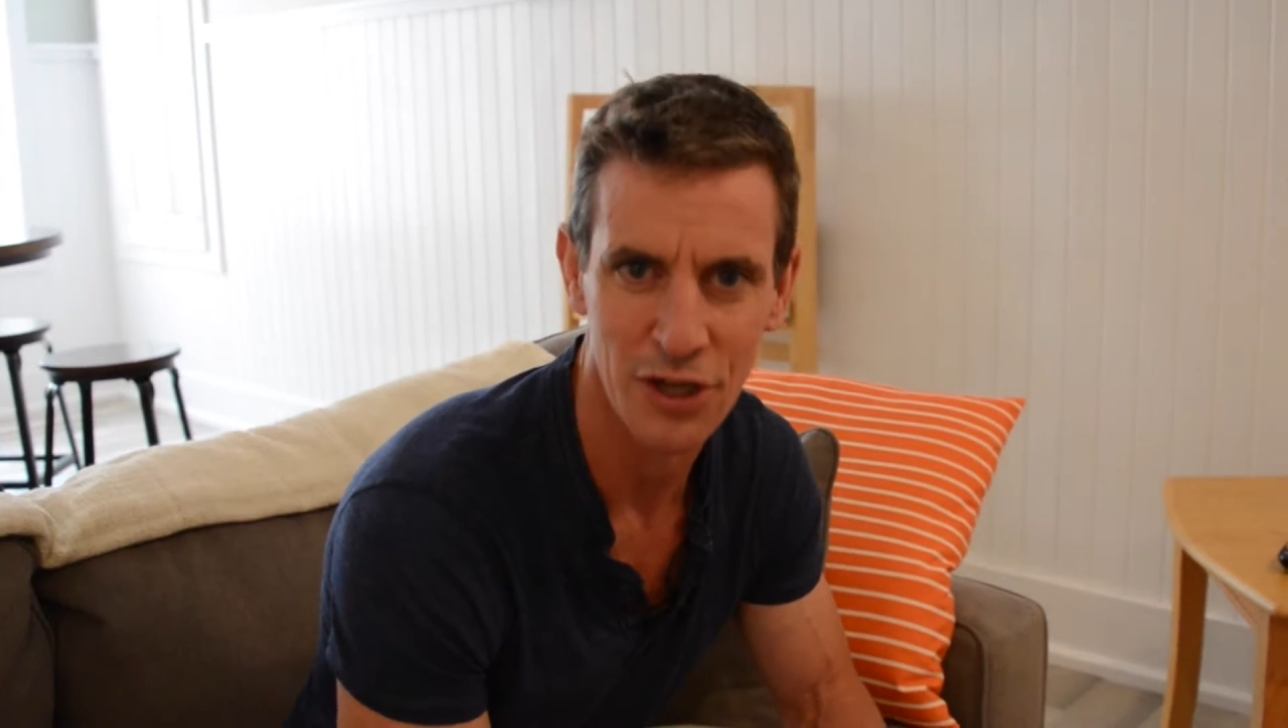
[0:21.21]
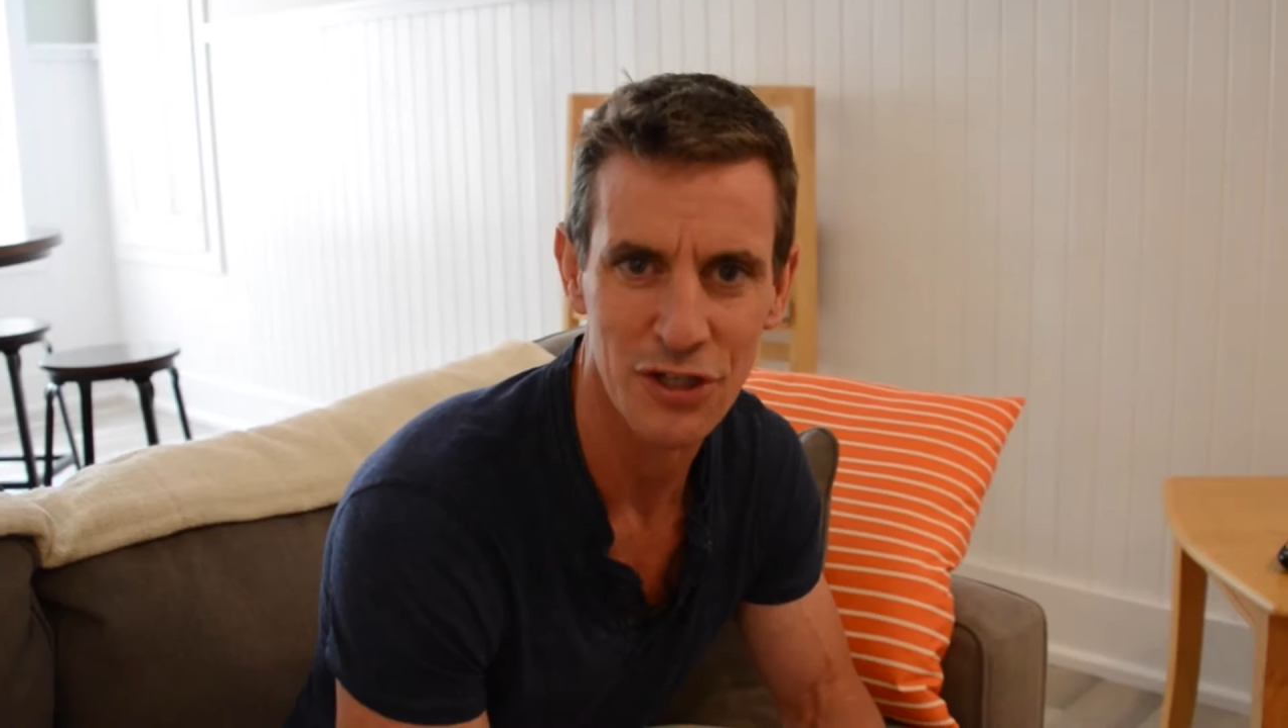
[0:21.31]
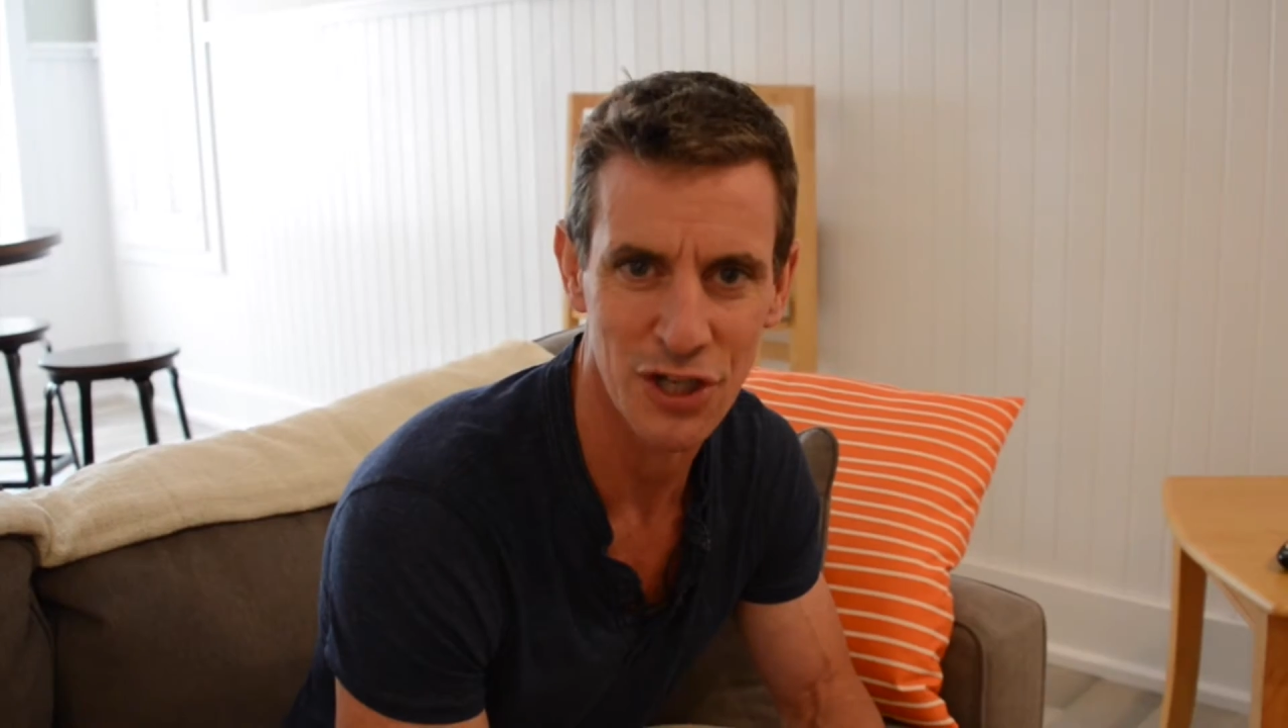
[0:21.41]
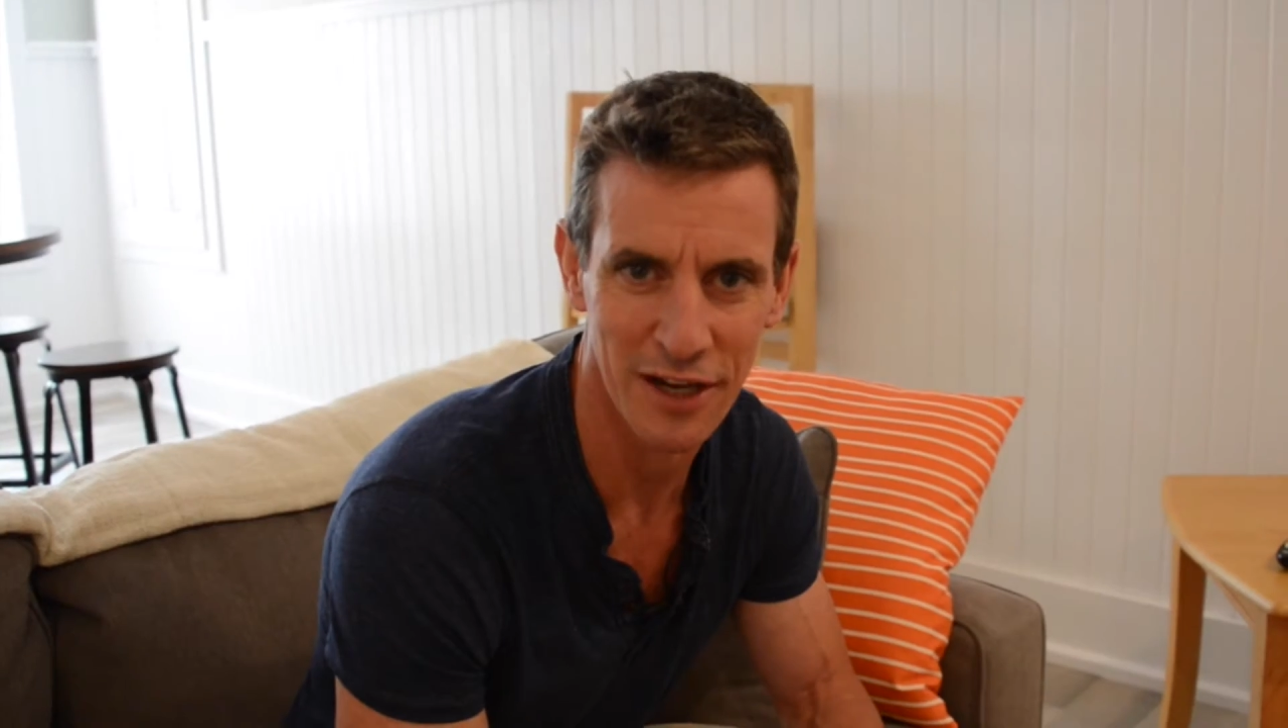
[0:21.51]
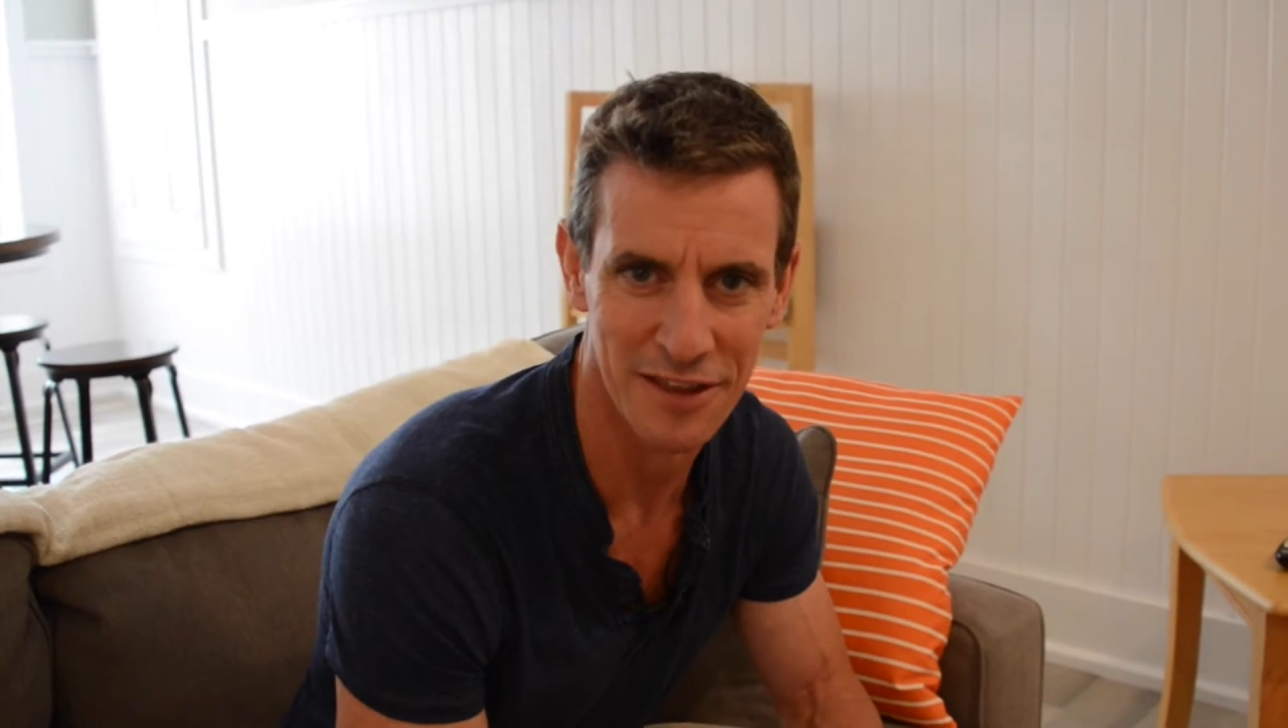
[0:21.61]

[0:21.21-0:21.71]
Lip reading: Check